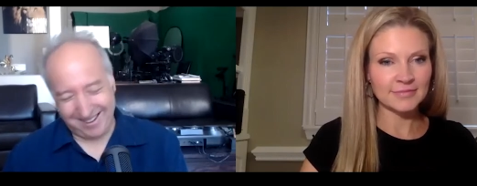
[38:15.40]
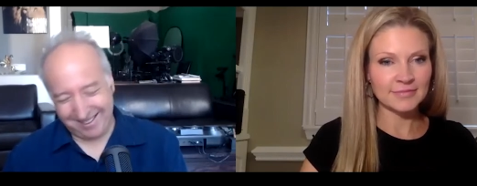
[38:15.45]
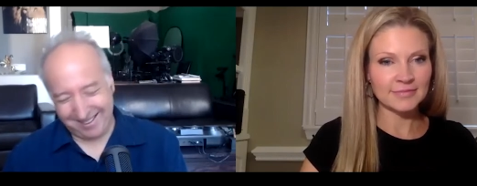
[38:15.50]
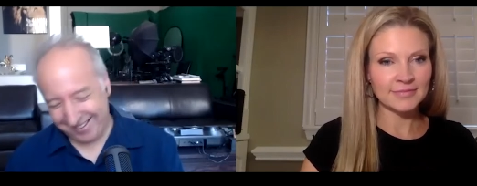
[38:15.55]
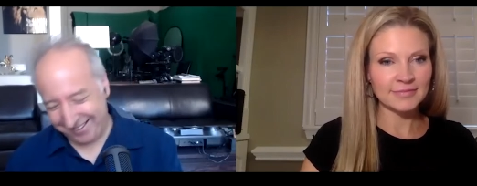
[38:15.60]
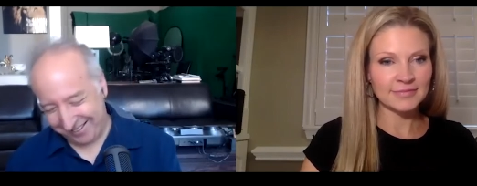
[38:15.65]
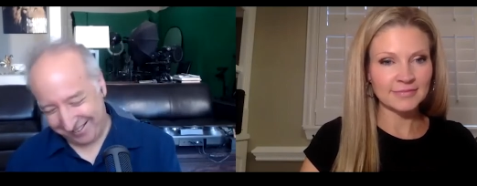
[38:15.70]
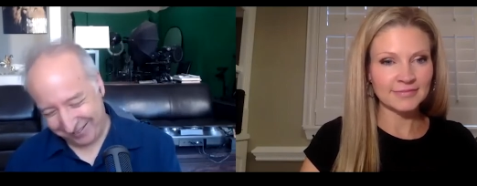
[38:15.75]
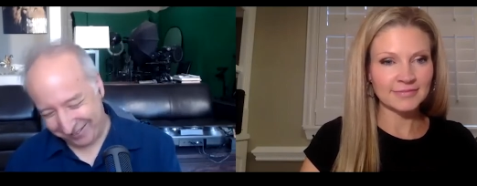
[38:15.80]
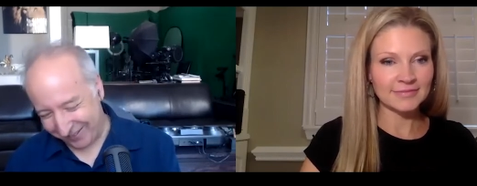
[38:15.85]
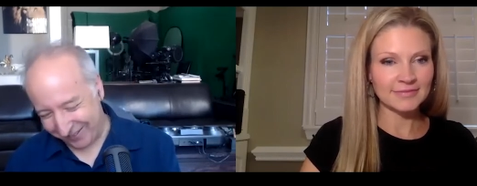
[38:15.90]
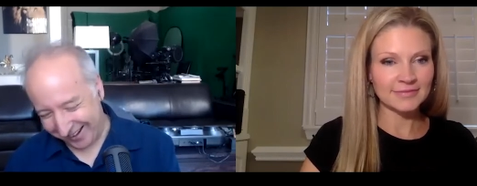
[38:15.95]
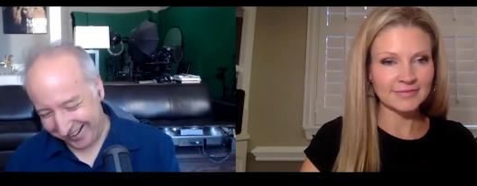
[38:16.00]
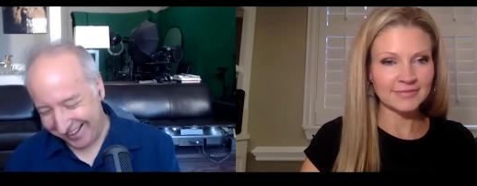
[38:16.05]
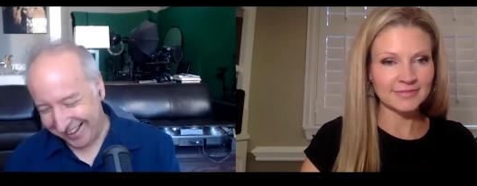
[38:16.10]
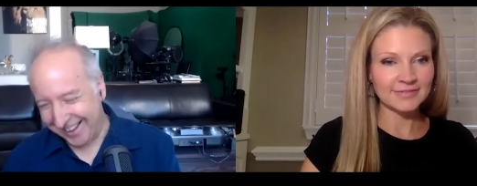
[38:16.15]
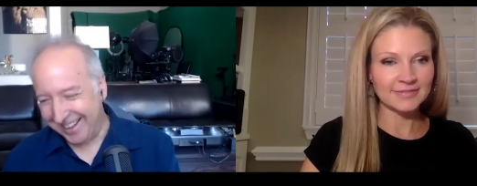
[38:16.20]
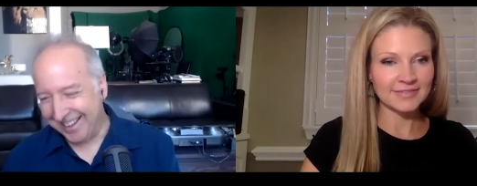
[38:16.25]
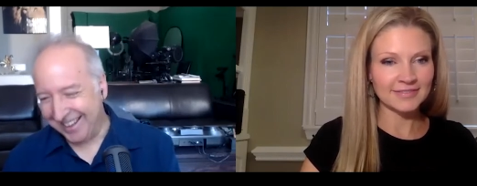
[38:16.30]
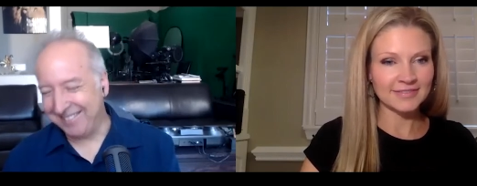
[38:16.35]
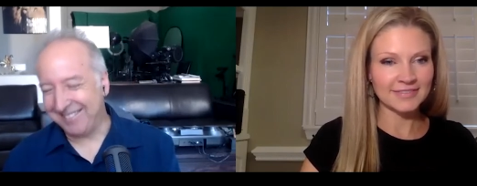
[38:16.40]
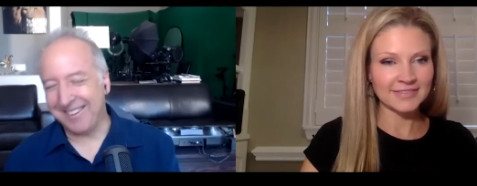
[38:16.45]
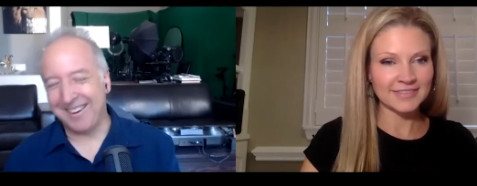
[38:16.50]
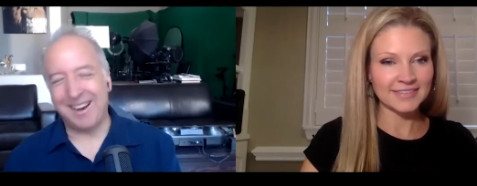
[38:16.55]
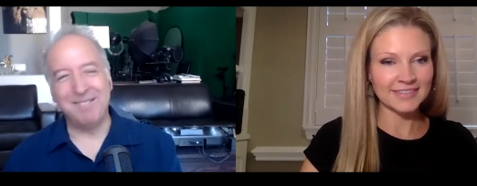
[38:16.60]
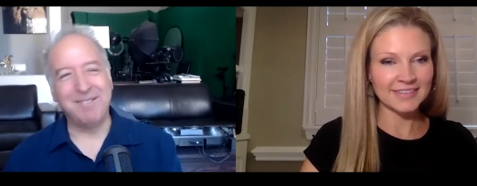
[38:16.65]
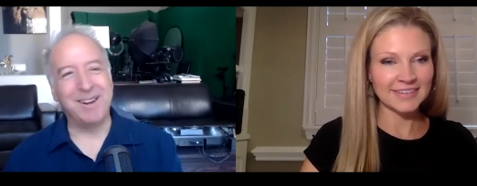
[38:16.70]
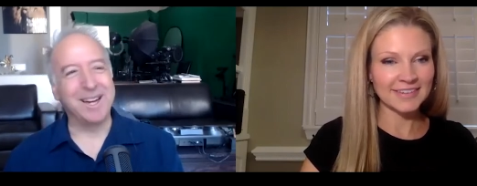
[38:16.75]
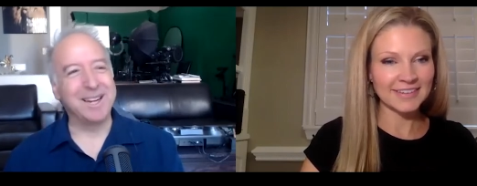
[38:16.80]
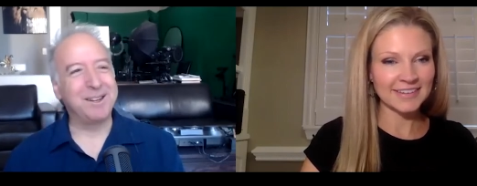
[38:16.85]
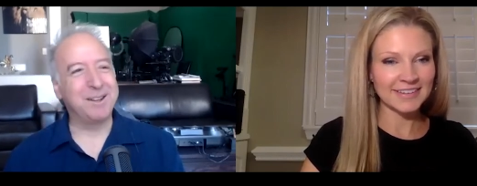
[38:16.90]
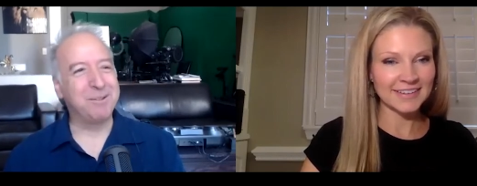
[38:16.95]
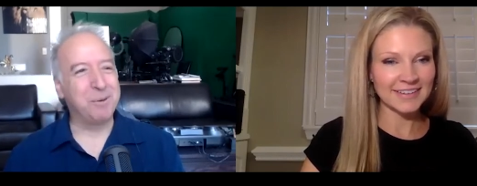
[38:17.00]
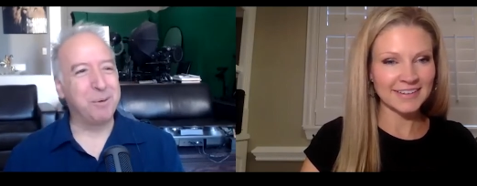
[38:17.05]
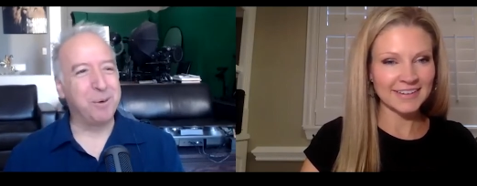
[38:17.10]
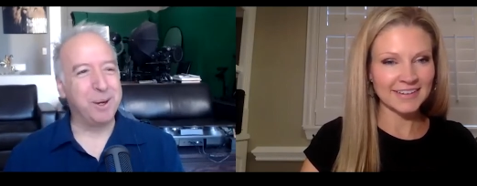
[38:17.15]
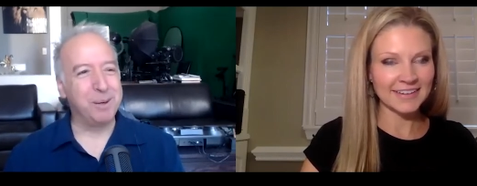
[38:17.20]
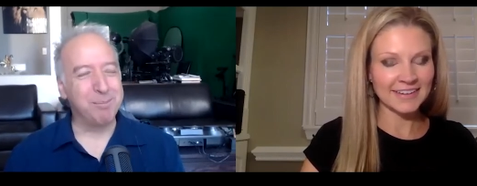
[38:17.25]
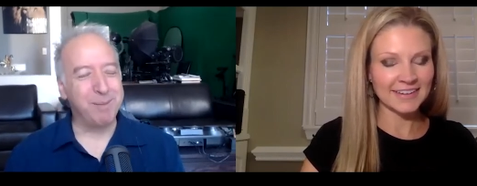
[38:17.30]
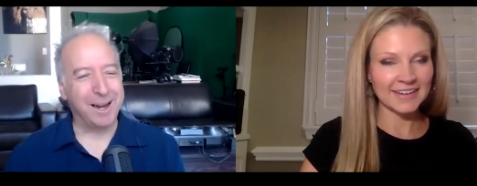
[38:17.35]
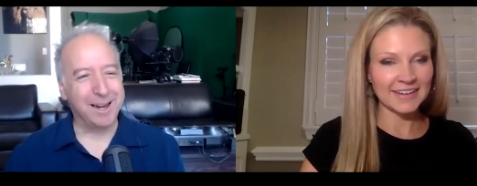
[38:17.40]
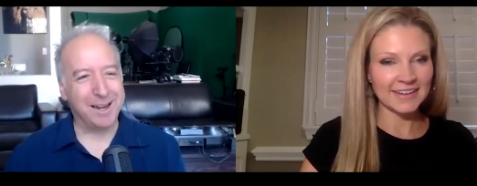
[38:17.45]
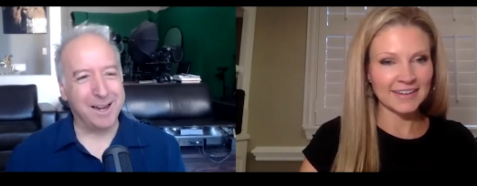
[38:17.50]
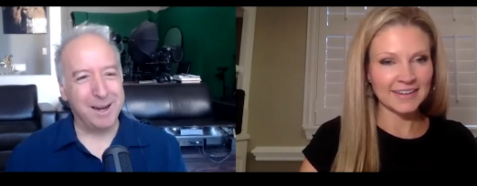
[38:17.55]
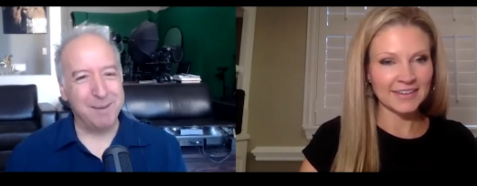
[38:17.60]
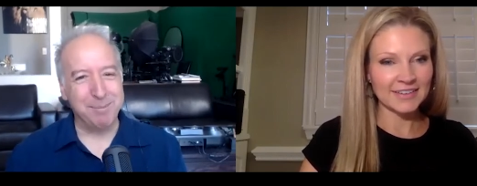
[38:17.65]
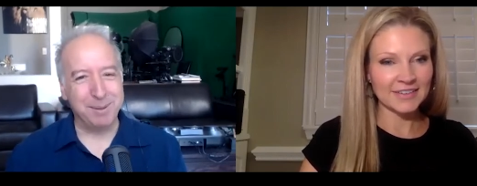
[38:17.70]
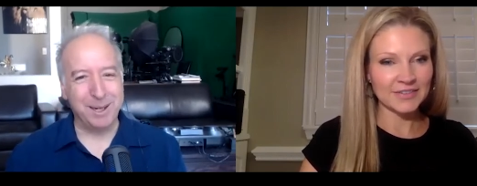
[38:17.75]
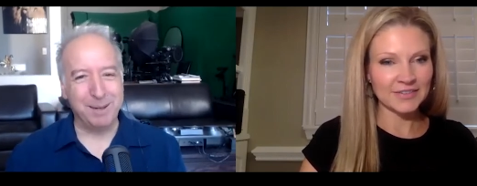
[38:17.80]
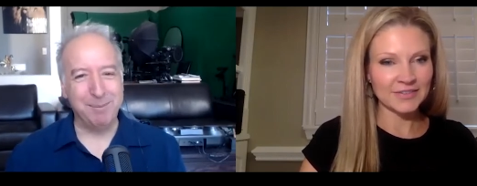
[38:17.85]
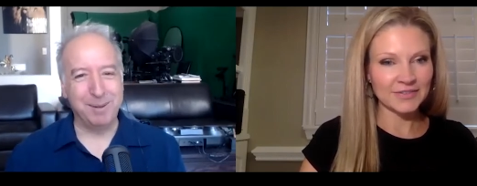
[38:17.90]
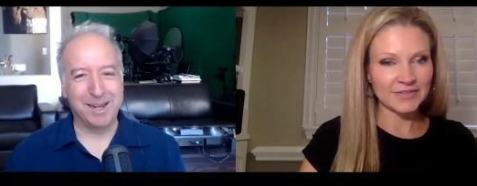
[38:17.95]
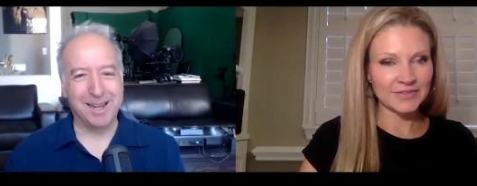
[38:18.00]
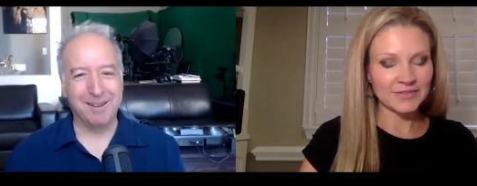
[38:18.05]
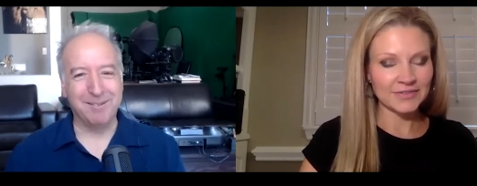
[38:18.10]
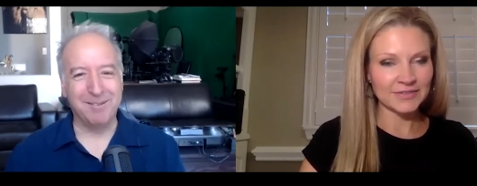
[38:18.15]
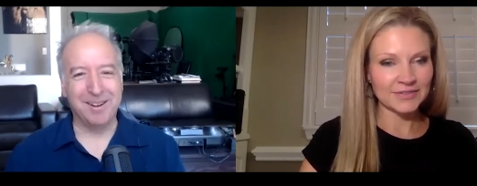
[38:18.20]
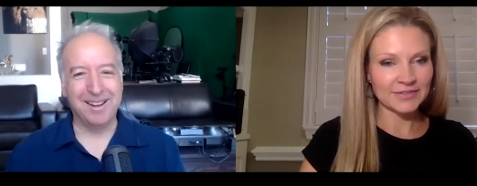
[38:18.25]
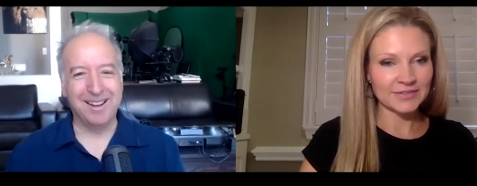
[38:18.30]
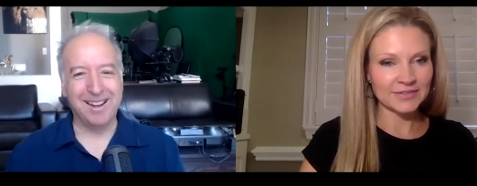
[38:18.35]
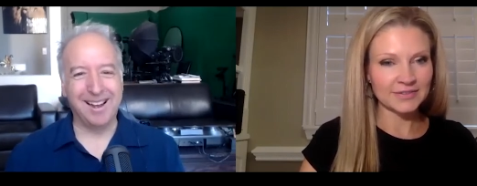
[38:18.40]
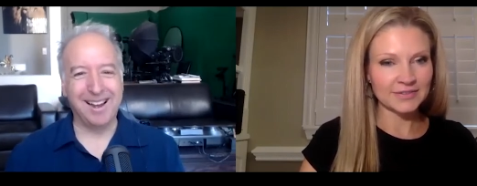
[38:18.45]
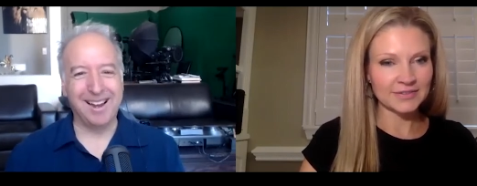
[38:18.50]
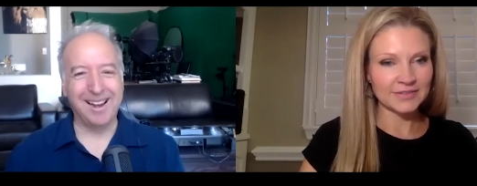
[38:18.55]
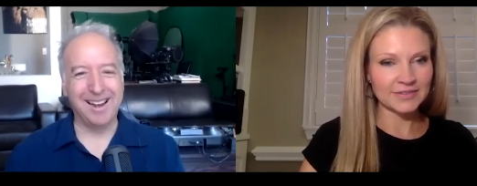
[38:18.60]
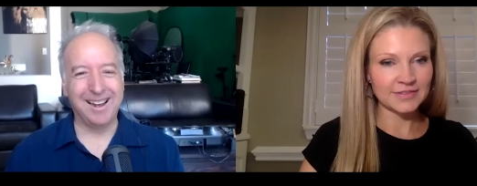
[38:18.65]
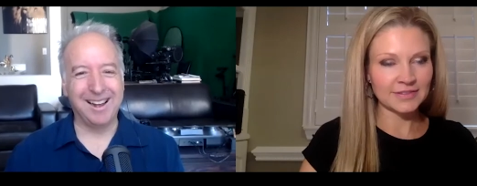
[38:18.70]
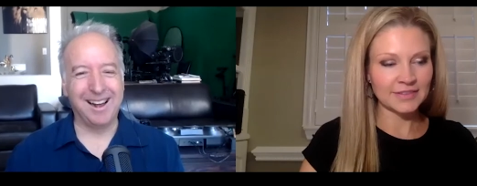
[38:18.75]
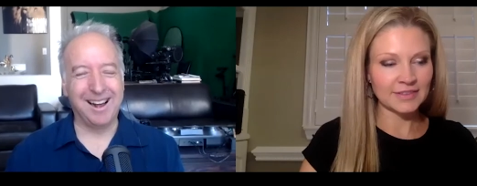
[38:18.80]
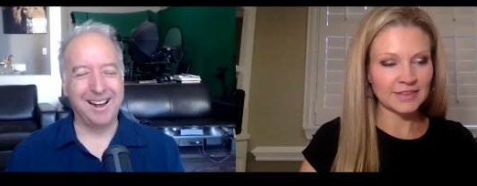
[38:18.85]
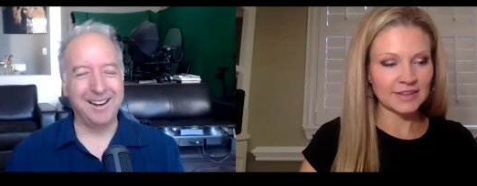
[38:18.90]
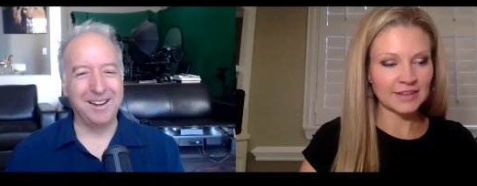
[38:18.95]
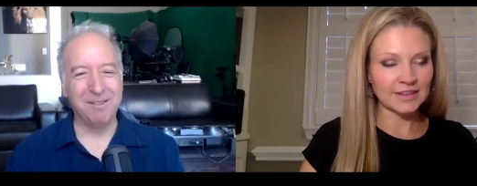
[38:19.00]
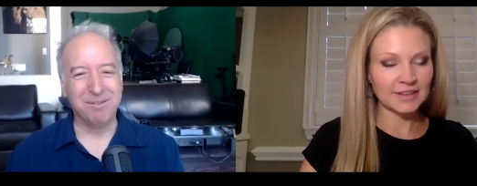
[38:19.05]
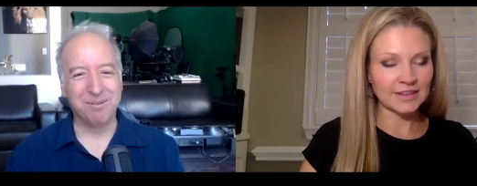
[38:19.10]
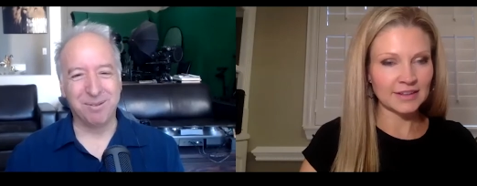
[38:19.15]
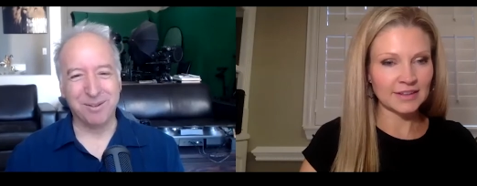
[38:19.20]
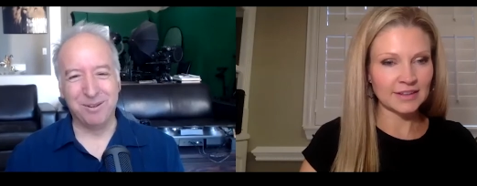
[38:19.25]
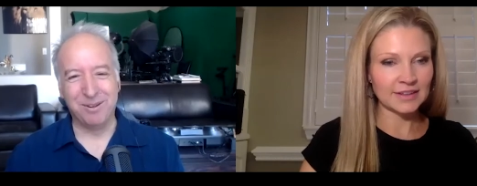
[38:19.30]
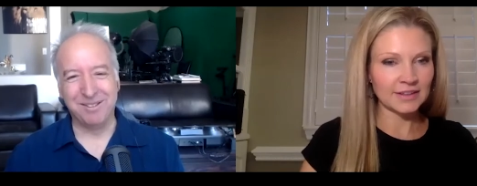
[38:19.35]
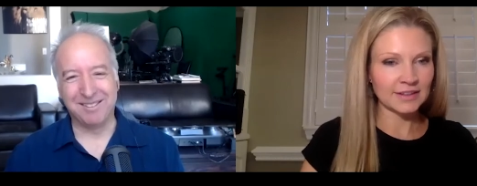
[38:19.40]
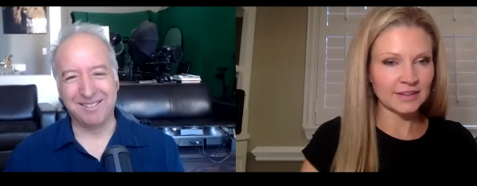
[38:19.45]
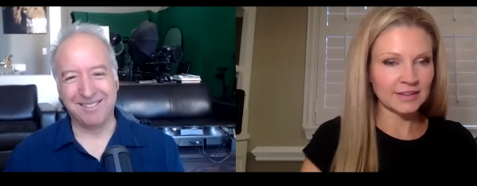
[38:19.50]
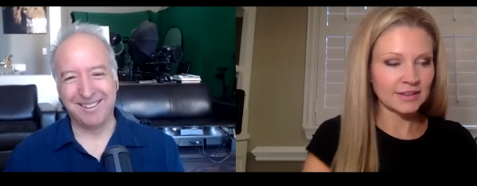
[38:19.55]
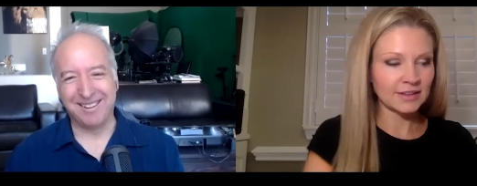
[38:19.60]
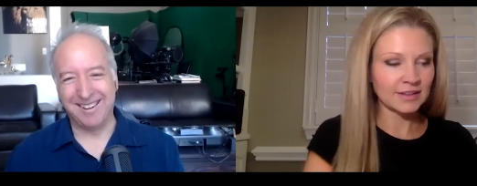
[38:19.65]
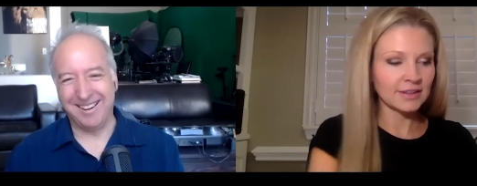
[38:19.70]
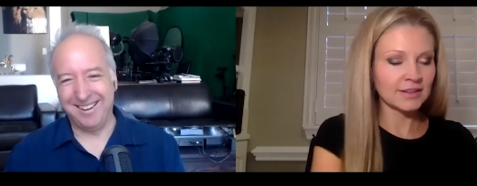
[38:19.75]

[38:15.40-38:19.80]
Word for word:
Speaker 1: this is fun. He said I might quit my company and become a, a an influencer.